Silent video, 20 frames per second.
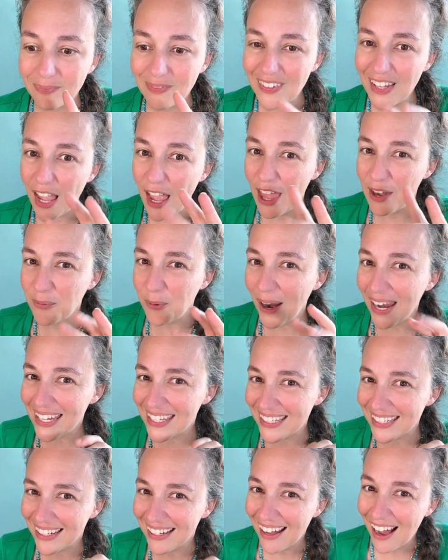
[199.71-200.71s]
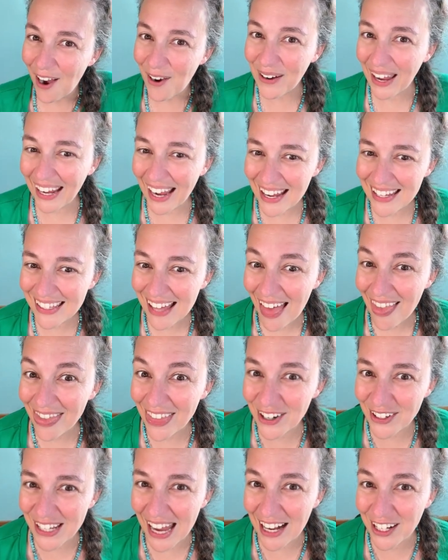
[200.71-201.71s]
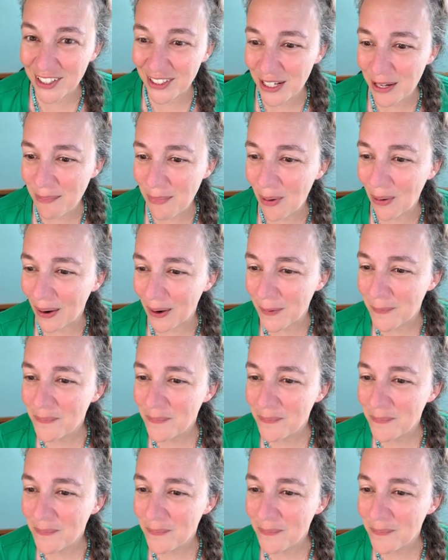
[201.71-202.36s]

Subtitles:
And wait, okay, guys, there's actually more.